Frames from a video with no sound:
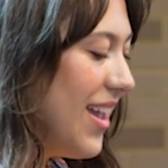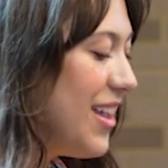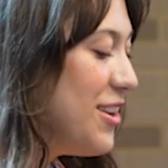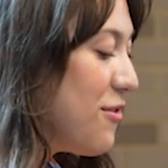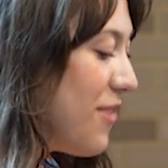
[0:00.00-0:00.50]

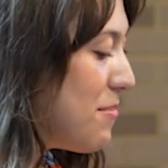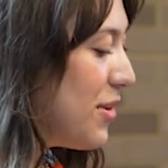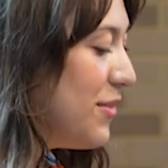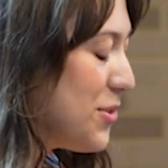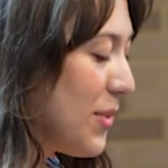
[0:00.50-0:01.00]
In
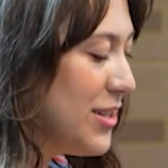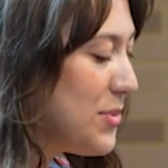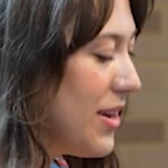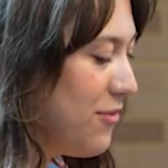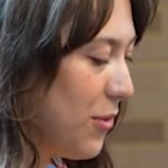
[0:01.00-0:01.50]
November of
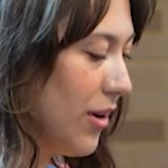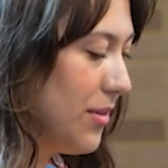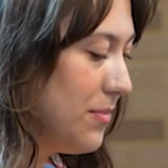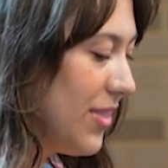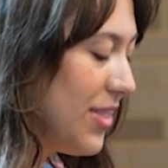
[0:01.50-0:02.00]

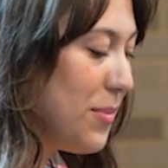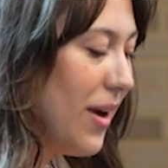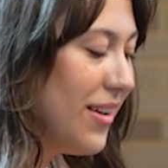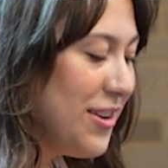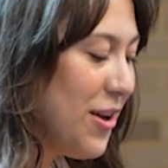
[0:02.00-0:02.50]
2024, the
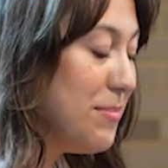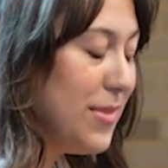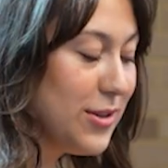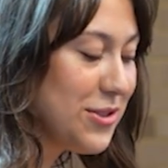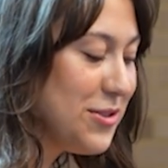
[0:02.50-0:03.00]
well-known
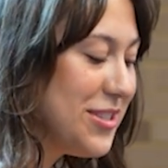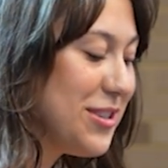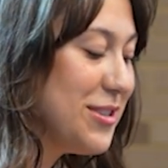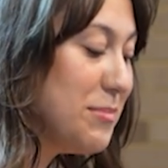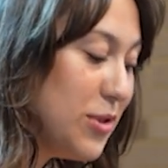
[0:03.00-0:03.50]

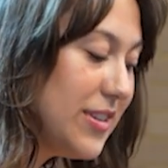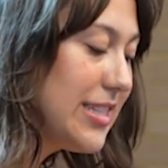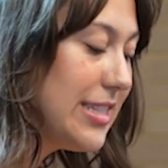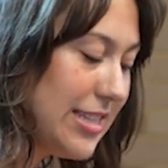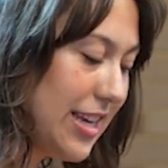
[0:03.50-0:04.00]
musical-turned-movie
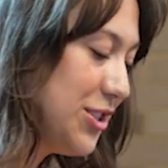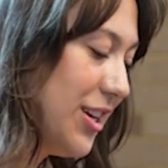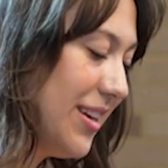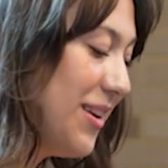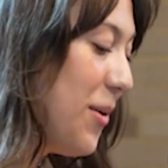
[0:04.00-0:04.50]

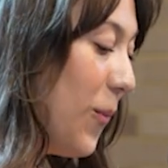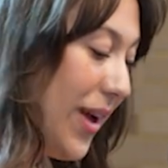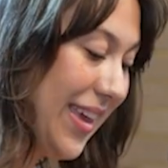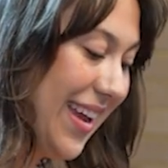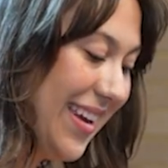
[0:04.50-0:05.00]
sensation,
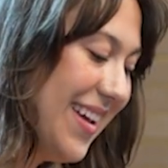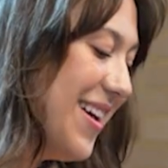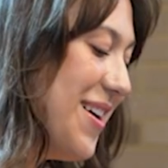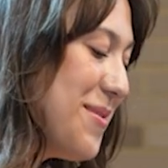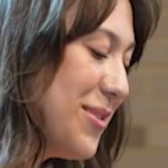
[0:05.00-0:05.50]
Wicked,
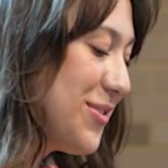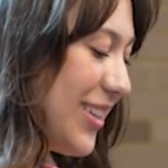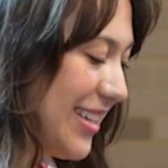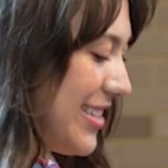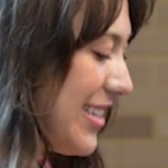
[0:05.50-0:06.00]
was
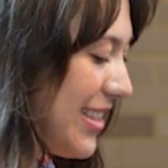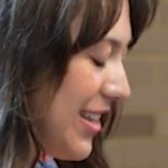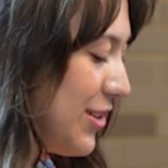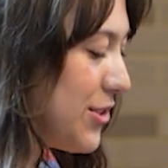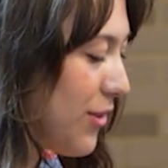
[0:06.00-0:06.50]
released in
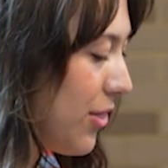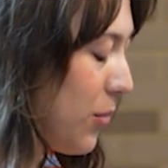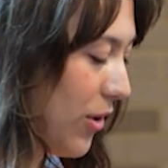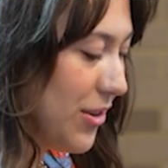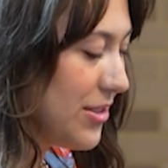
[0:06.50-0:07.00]
theaters around the
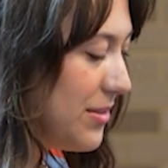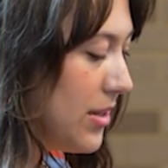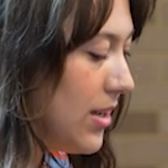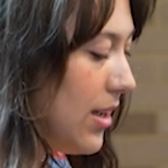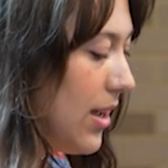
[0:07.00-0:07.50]
world.
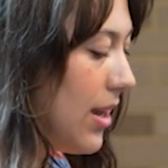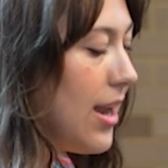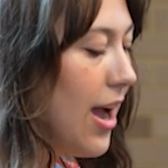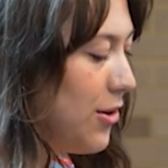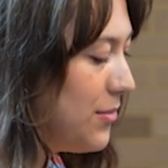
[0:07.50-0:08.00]

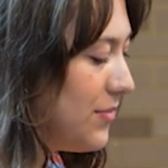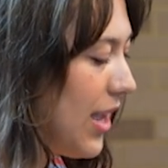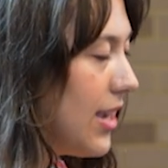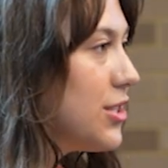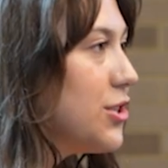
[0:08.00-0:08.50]
Now,
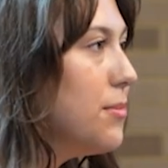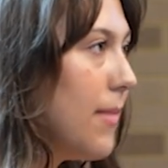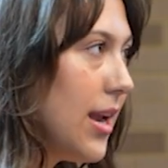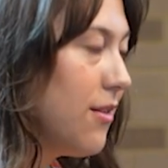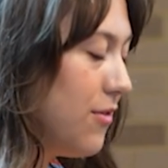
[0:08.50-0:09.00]
I assume
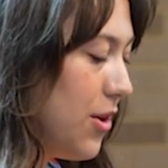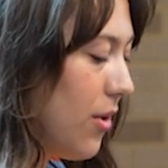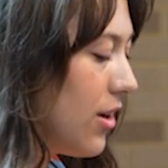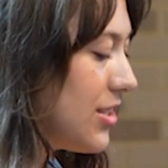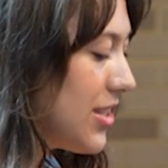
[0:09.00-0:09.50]
many of
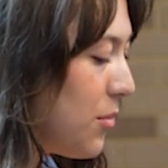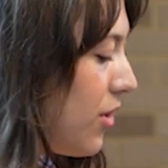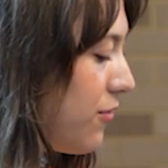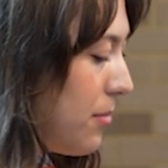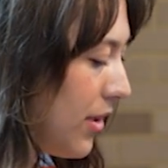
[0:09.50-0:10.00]
you are
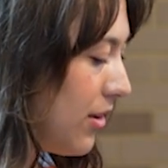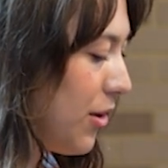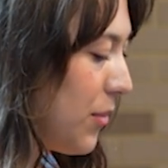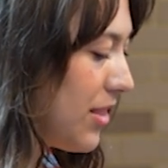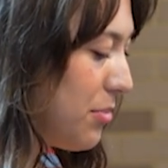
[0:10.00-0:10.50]
somewhat
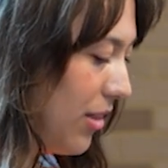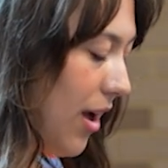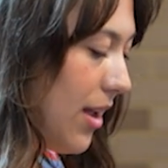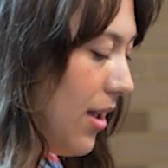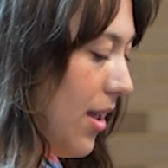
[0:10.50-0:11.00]
familiar with the
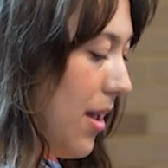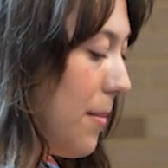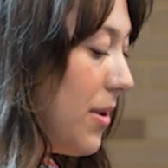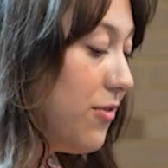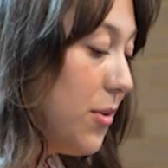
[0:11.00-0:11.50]
plot,
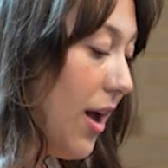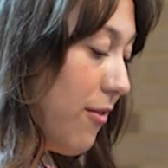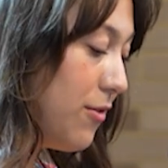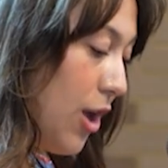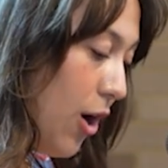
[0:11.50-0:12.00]
but if you
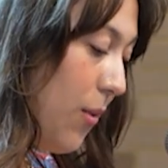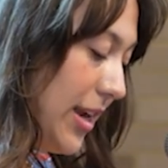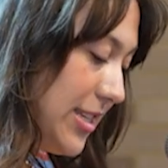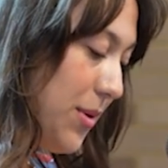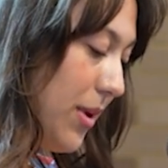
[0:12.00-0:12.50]
have no
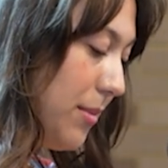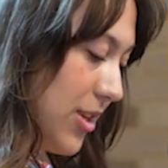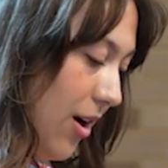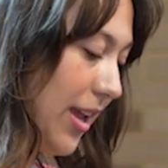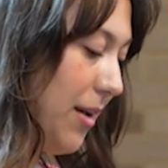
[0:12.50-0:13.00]
idea what I'm
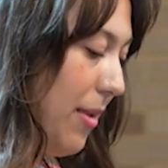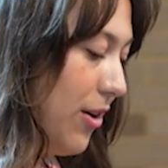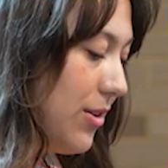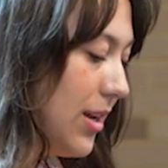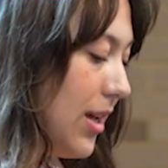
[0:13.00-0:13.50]
talking
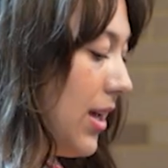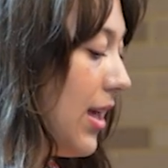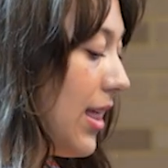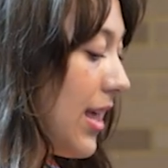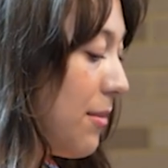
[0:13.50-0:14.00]
about,
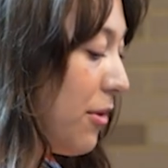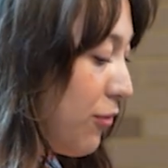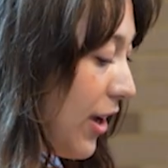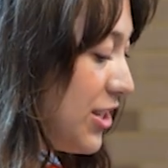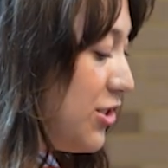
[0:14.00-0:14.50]
then I'm
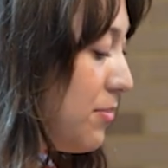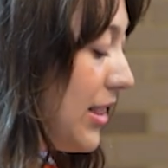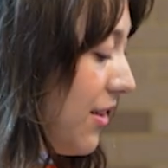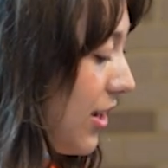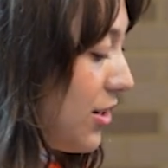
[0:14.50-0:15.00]
afraid you've
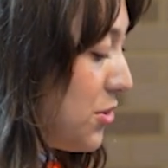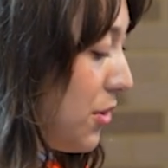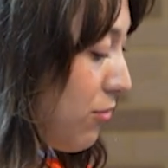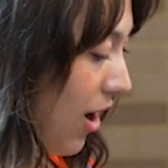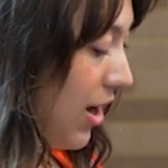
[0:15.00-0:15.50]
been living under
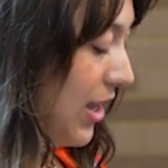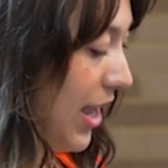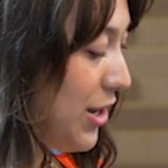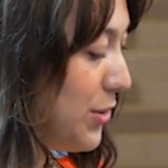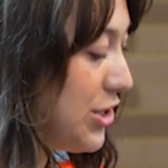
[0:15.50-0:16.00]
a rock
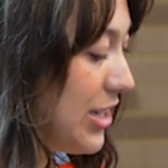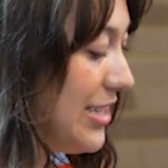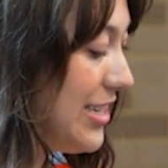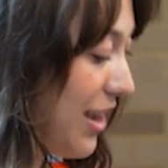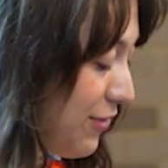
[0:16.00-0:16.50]
and you
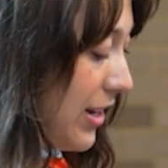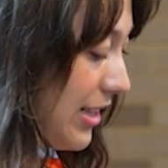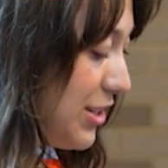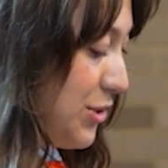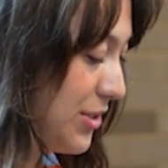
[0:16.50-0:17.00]
should
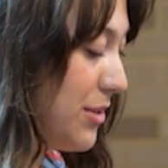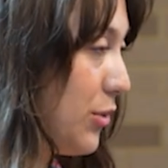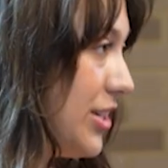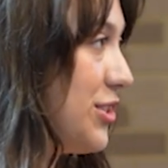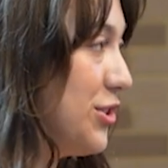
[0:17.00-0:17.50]
definitely do
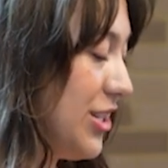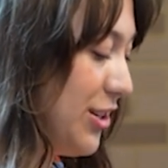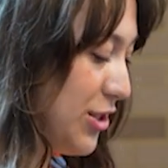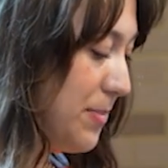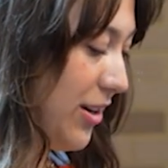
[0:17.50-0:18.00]
some research
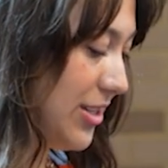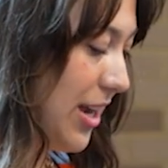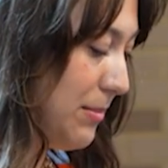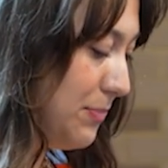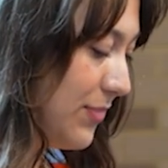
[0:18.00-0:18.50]
in your spare
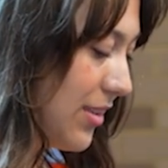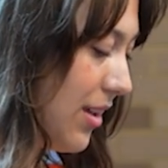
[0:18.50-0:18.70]
time.